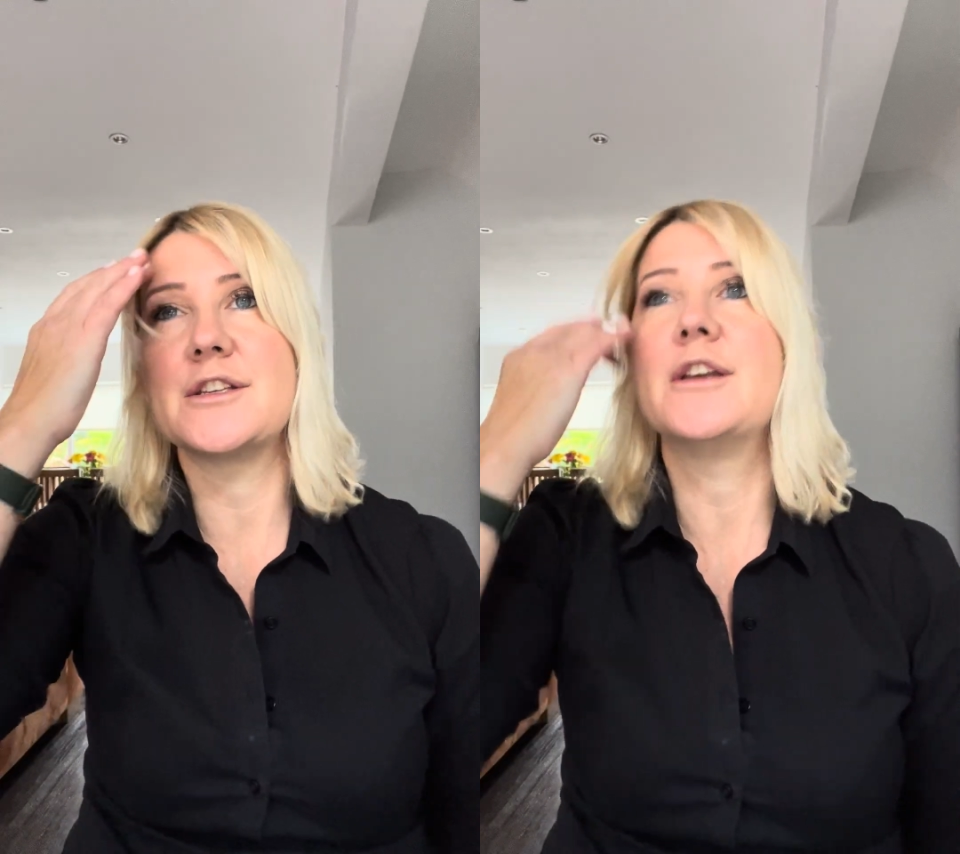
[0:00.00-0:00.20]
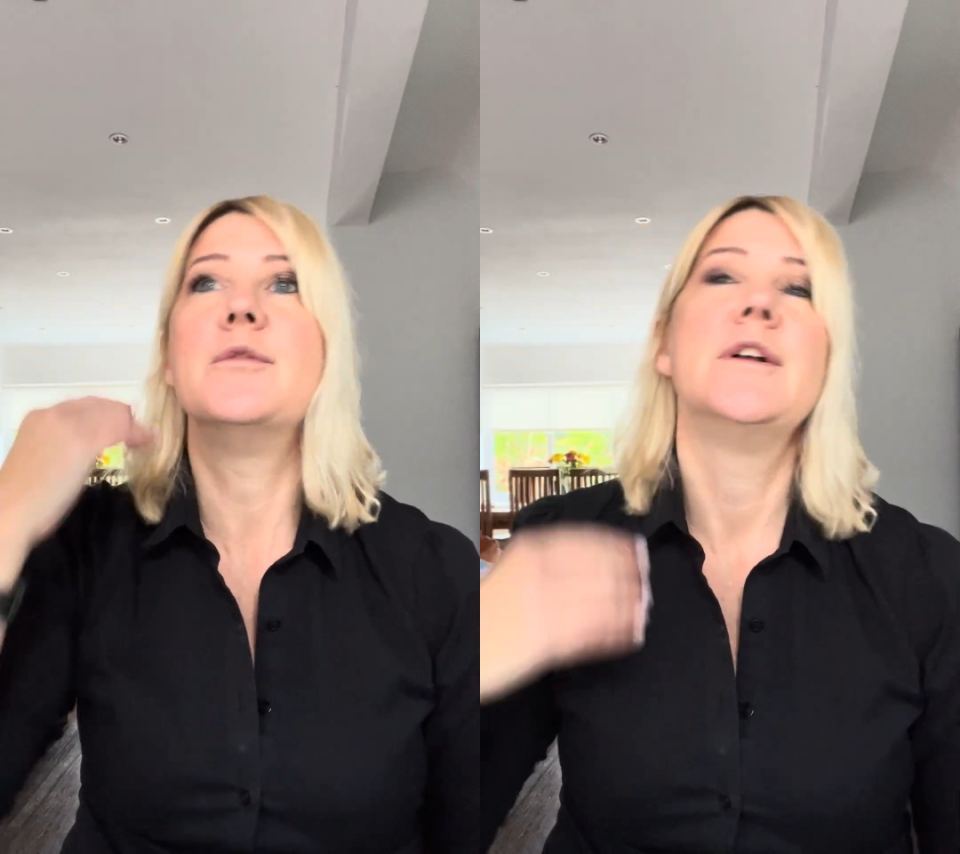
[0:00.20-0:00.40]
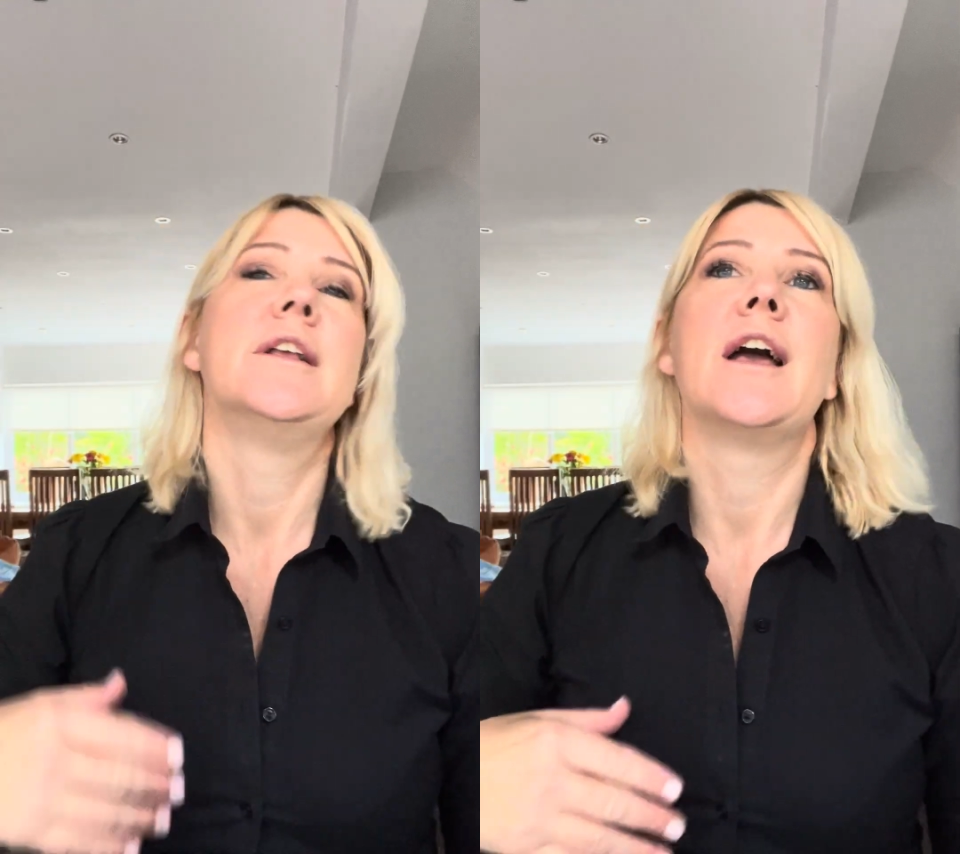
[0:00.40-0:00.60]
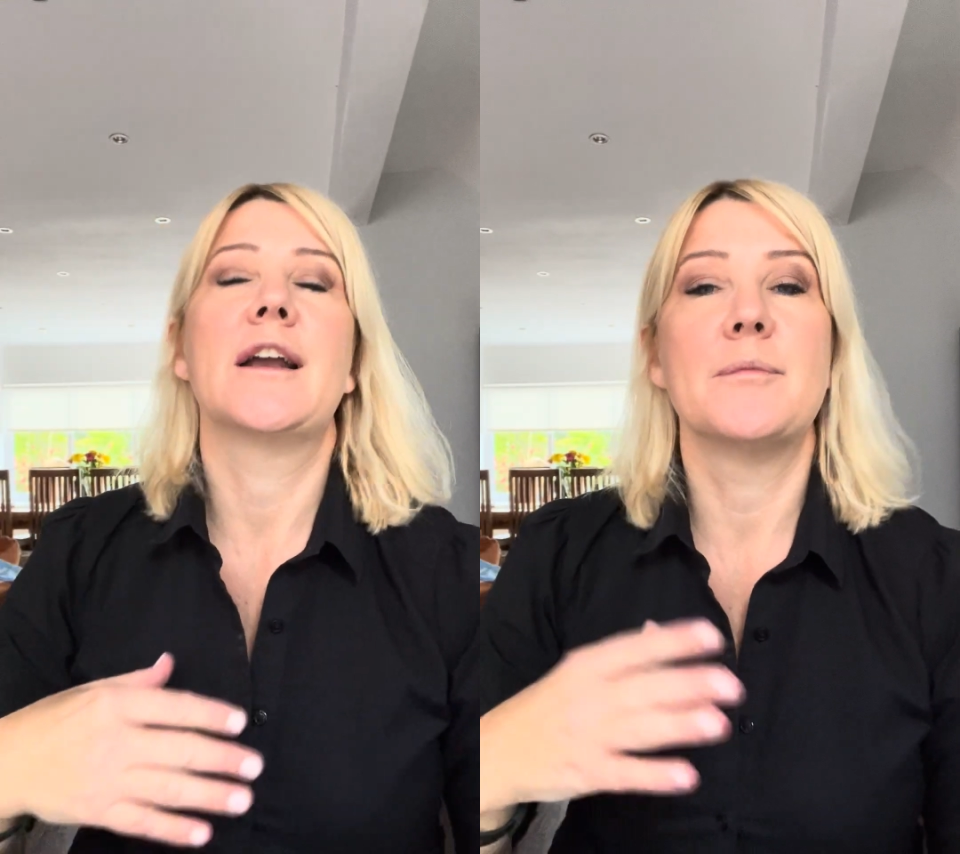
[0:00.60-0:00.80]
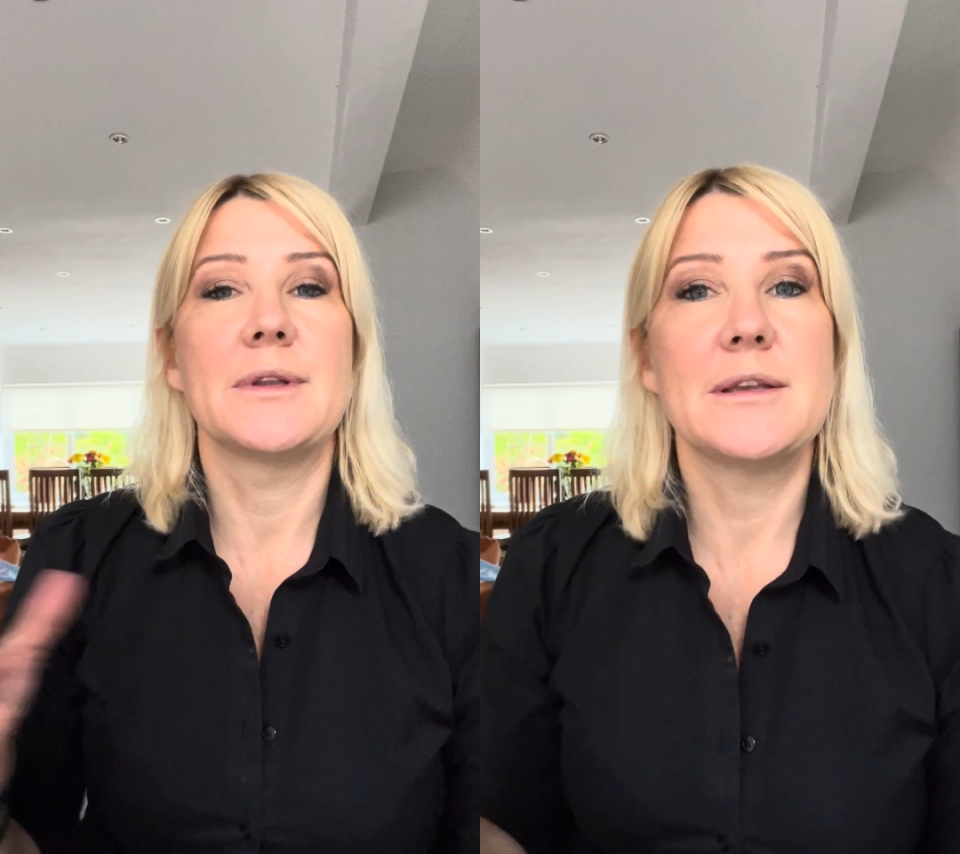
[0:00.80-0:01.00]
to a
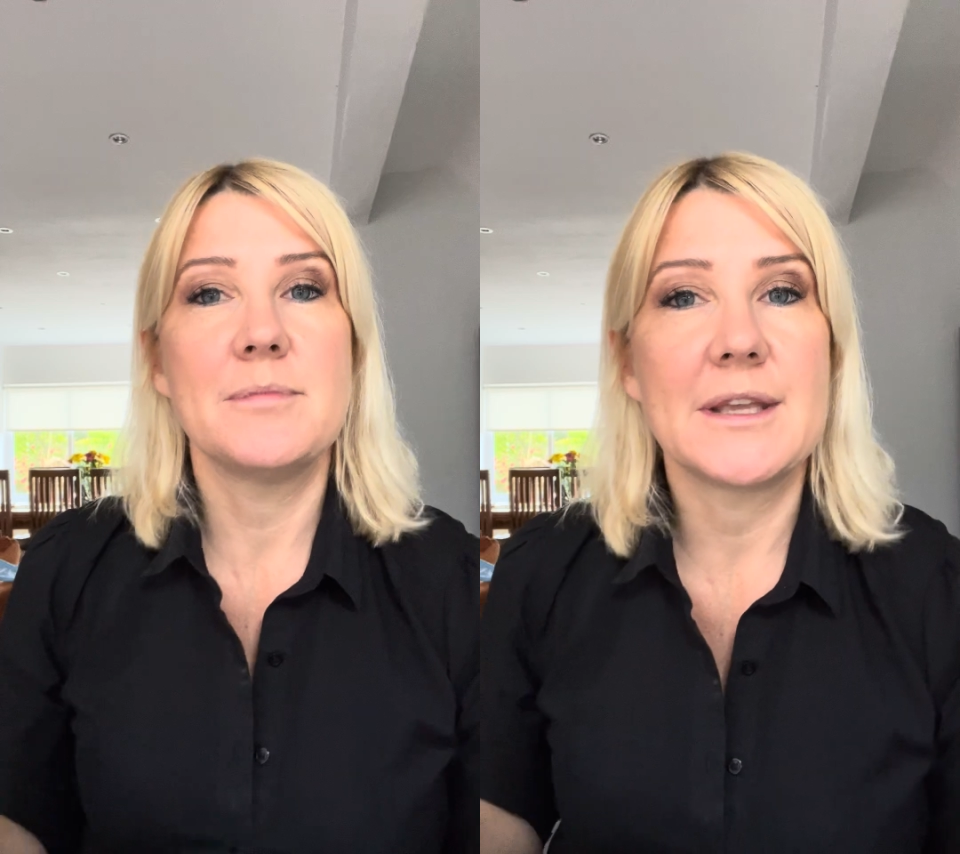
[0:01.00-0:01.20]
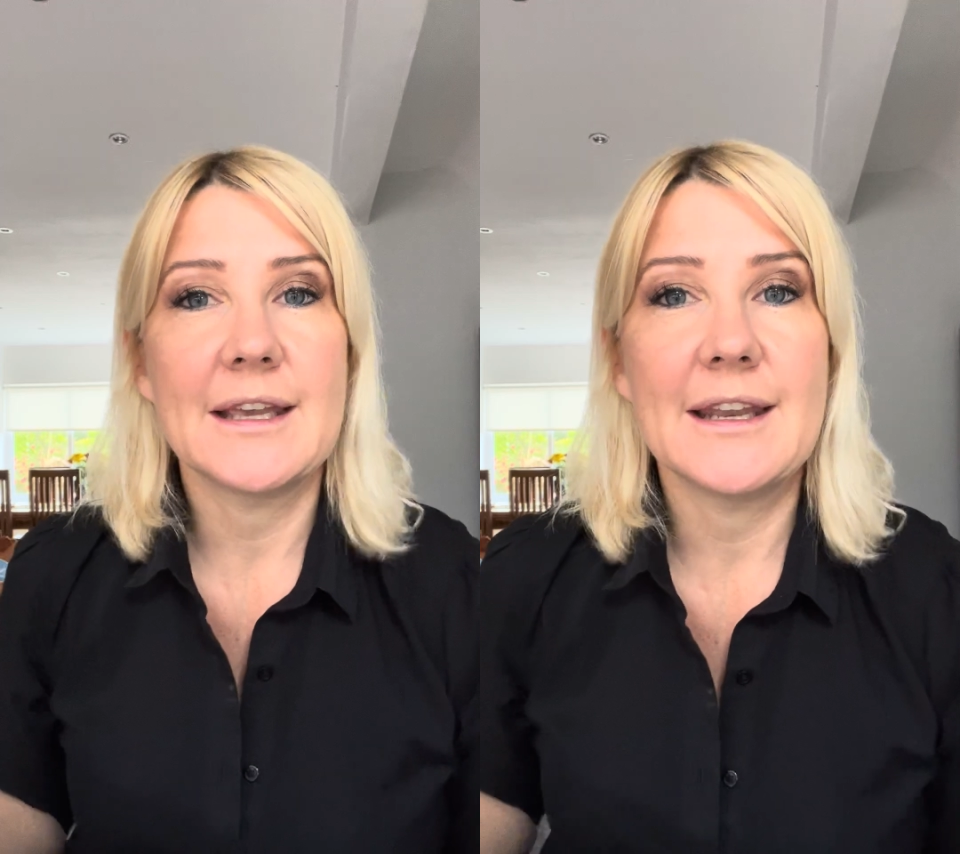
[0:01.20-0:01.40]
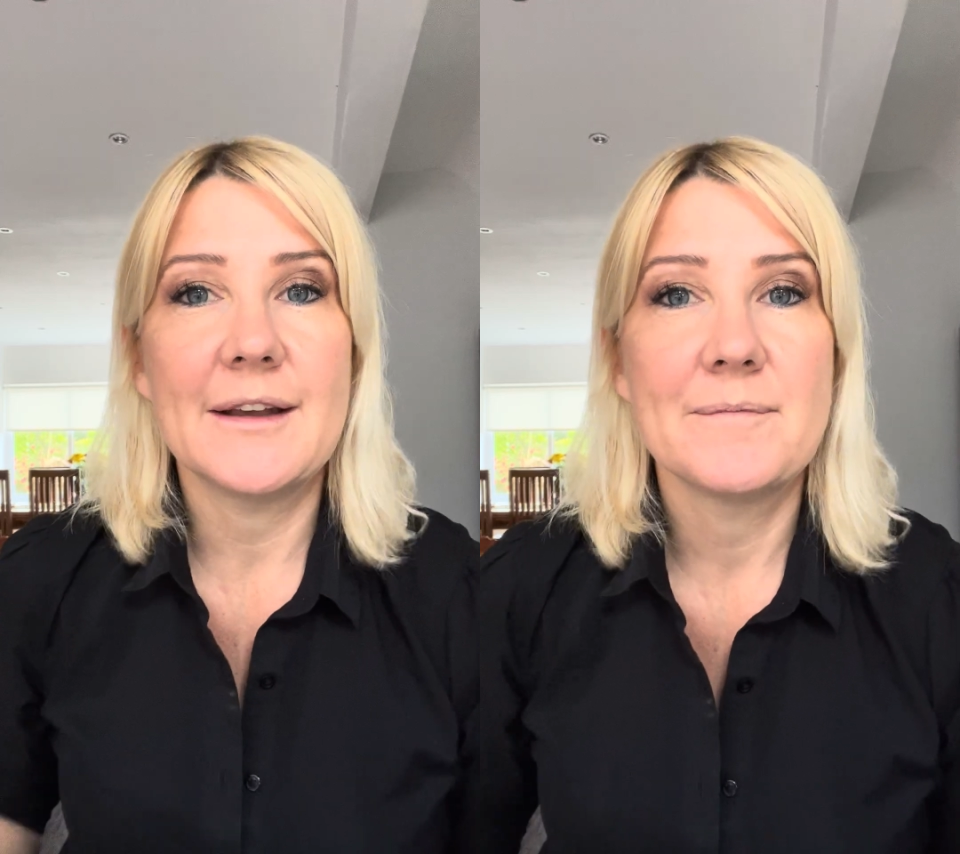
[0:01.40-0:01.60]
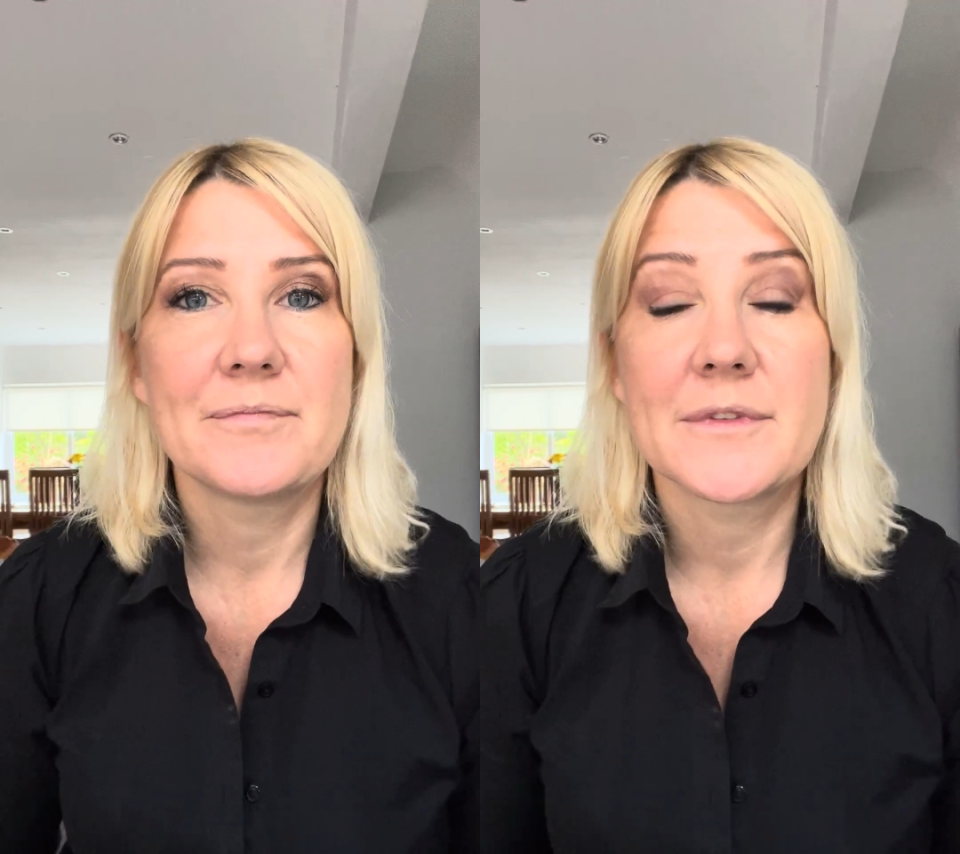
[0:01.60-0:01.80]
complete beginner.